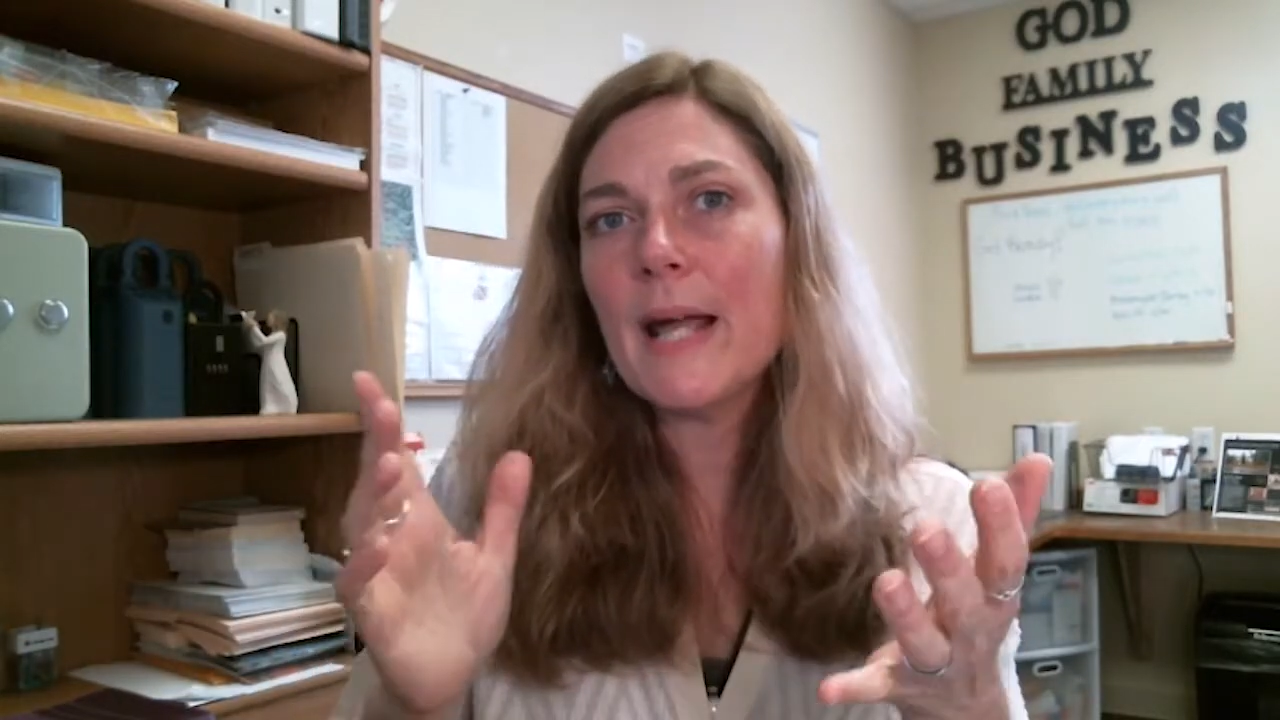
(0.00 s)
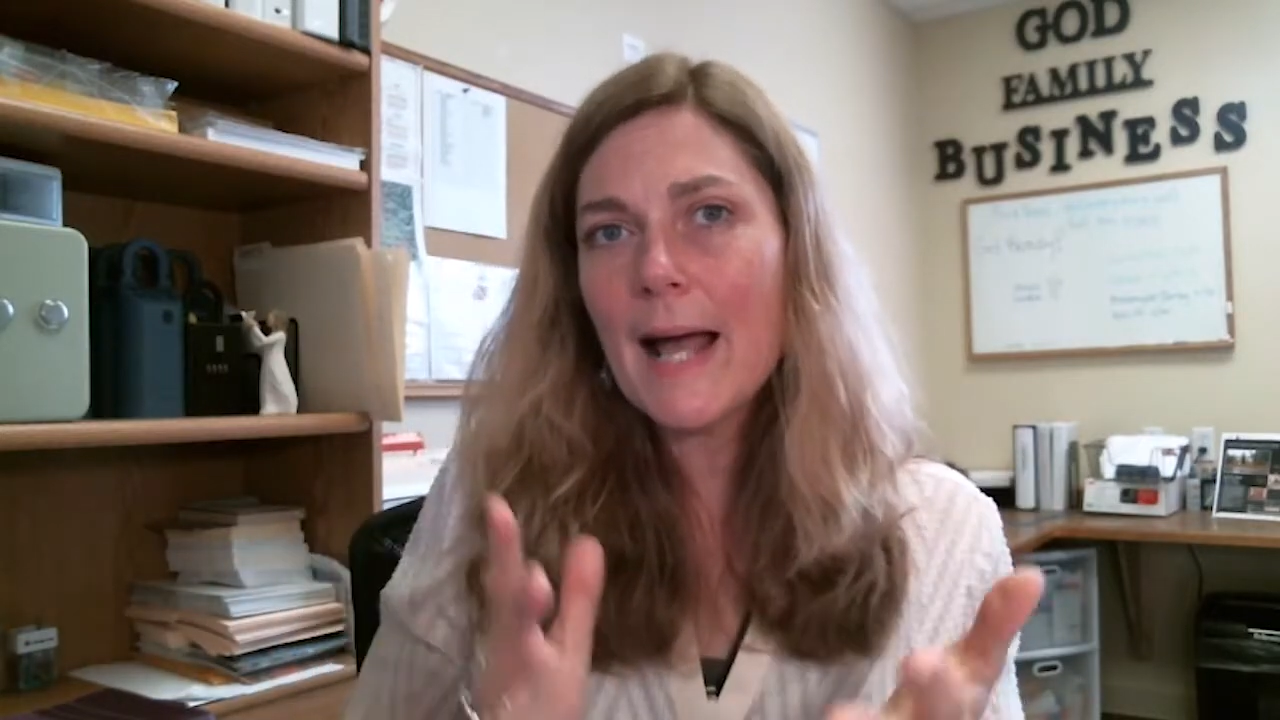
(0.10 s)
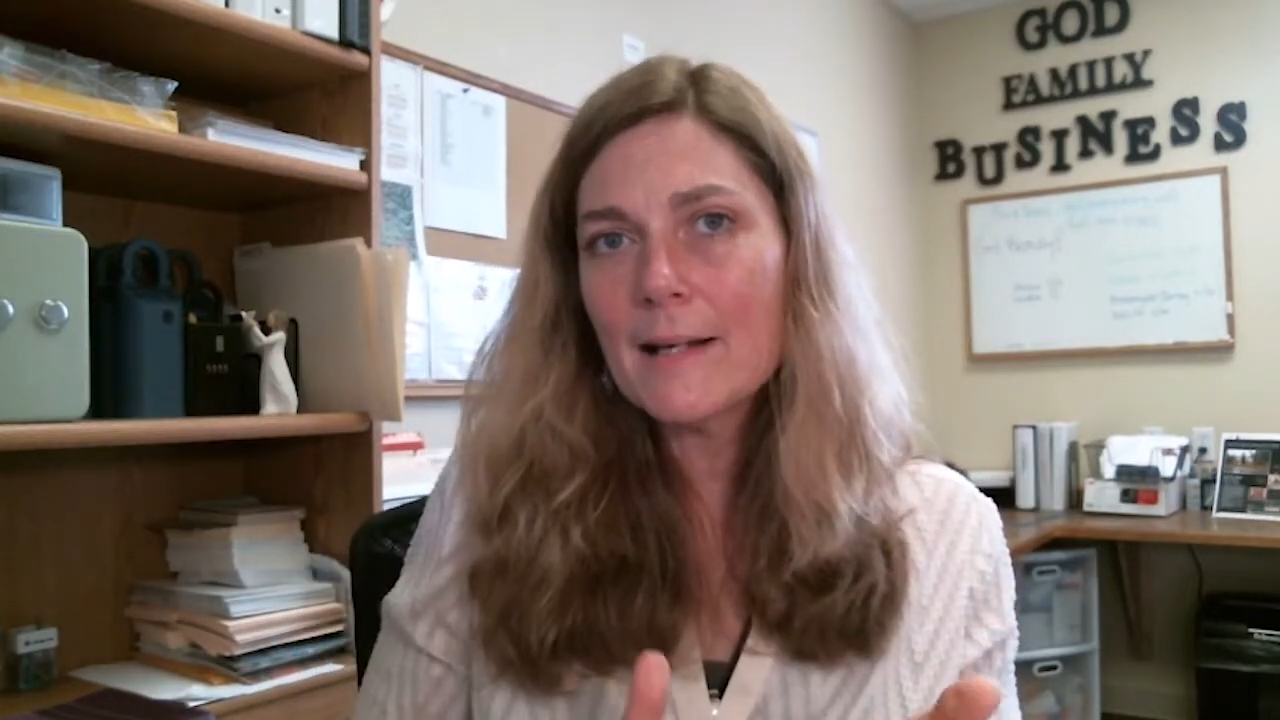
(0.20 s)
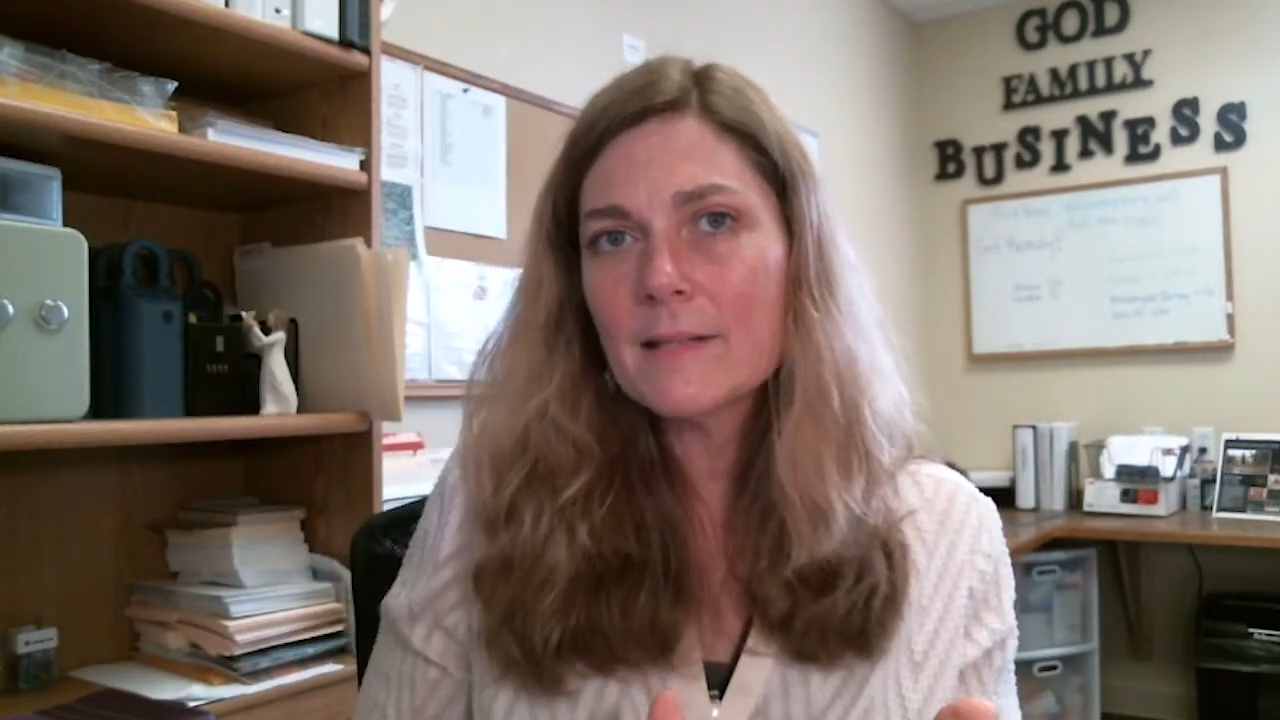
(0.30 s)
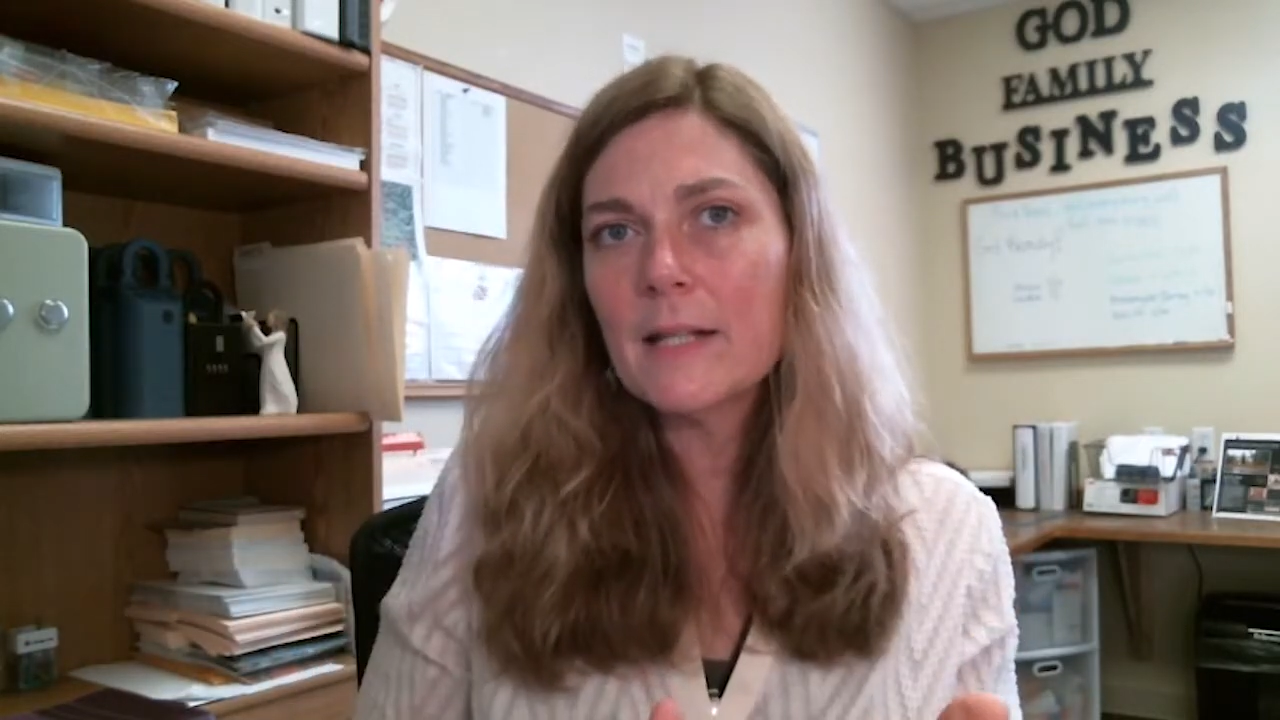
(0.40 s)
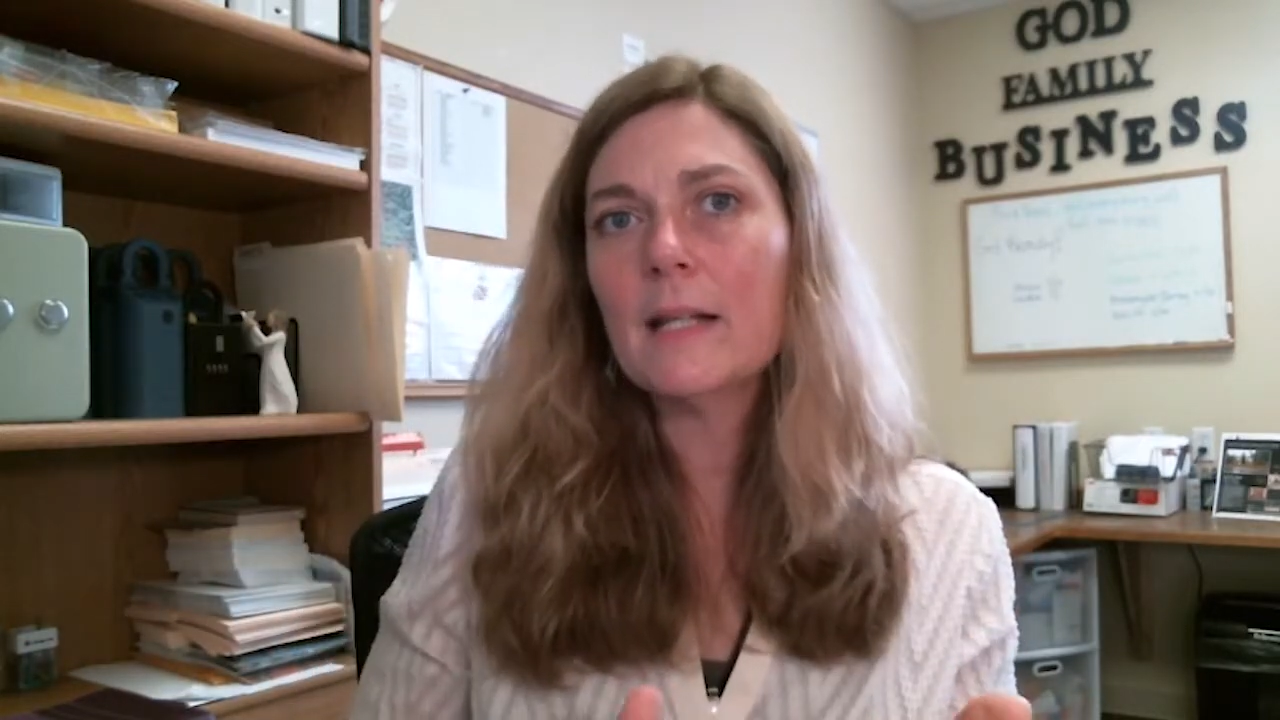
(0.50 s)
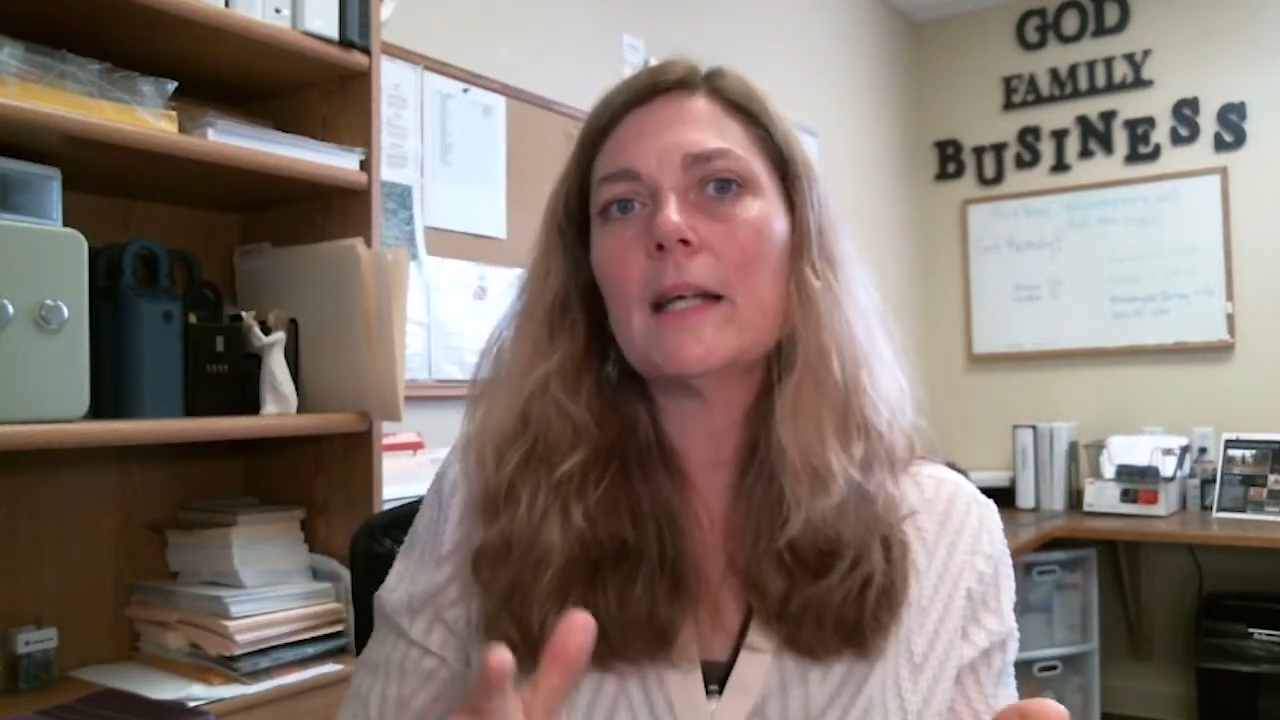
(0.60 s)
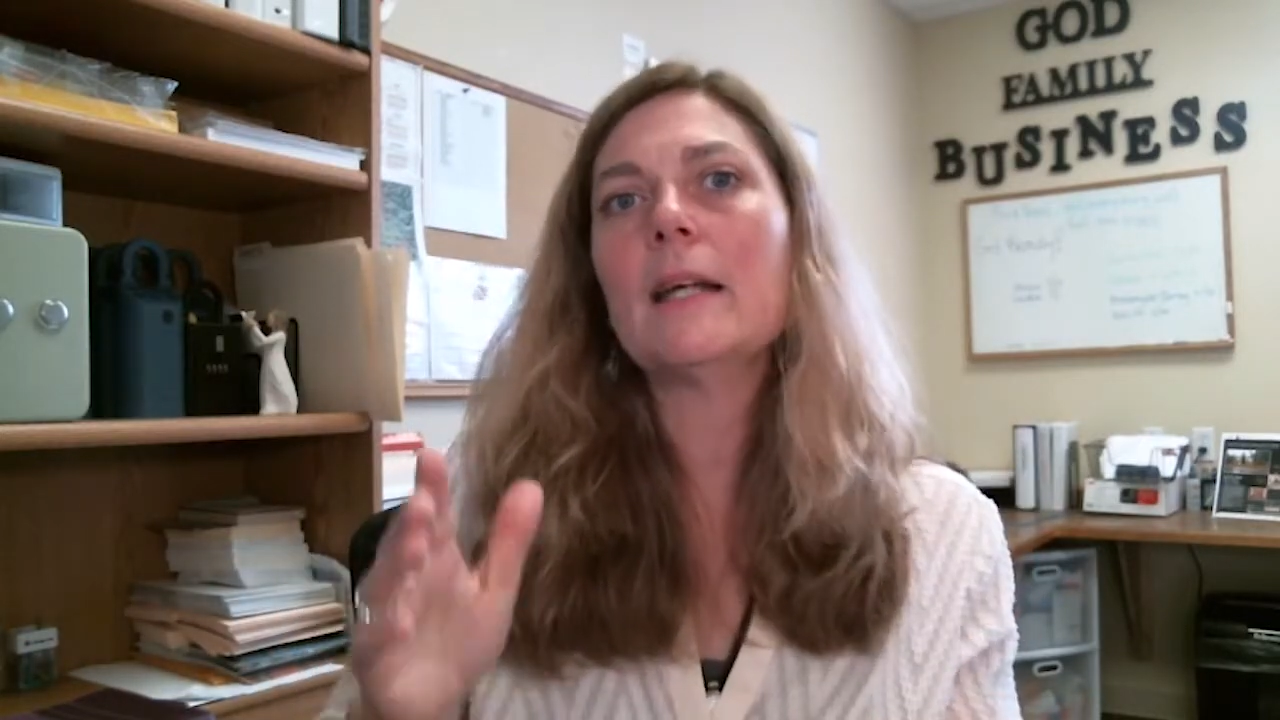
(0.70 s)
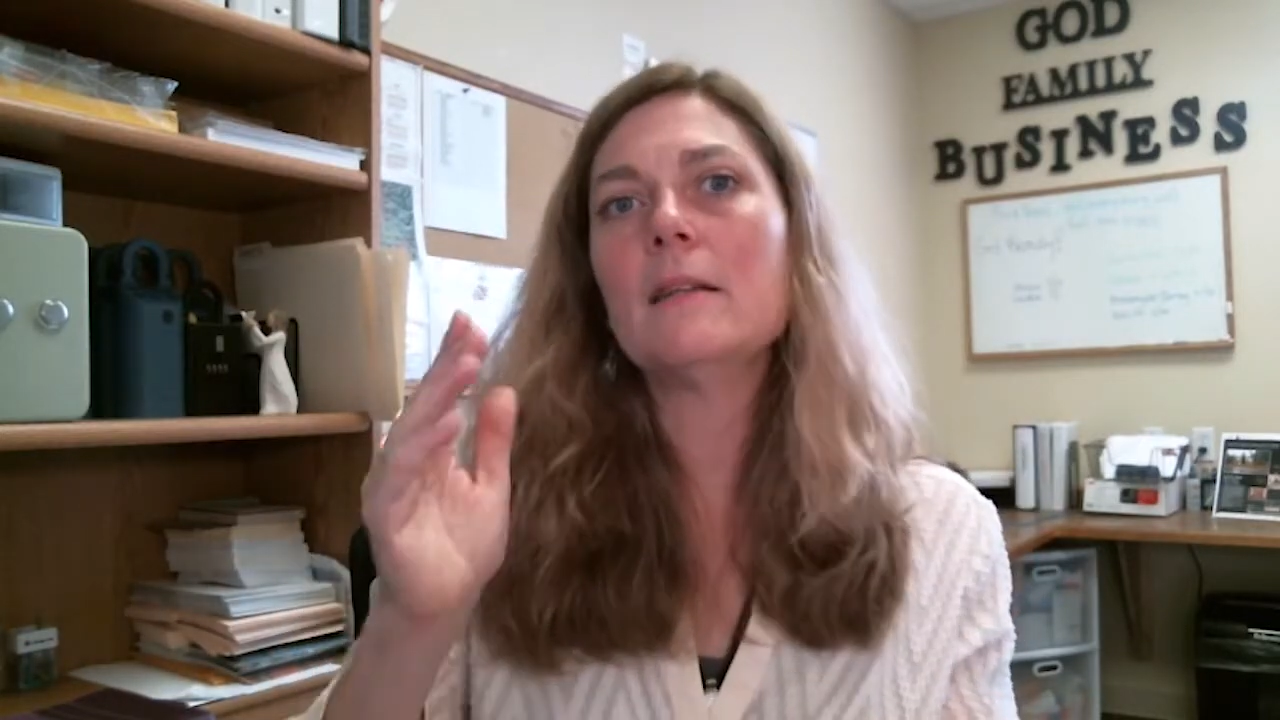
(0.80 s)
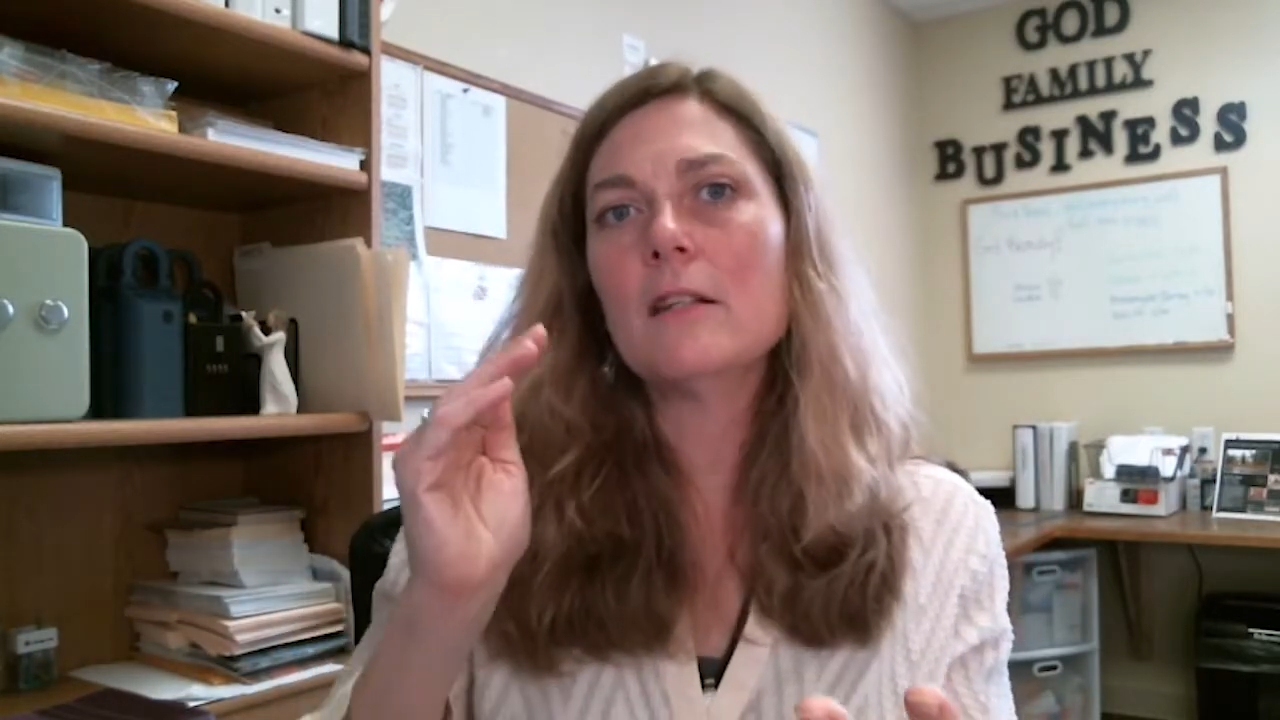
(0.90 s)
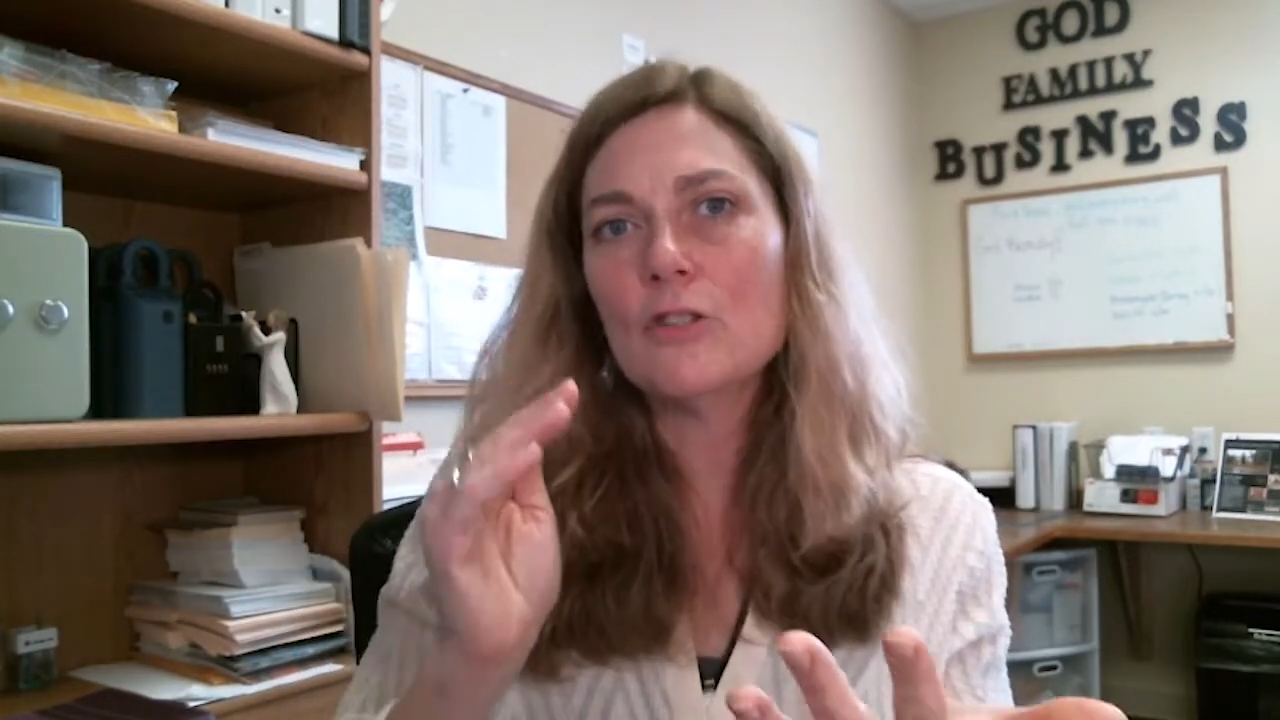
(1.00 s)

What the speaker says: asking in the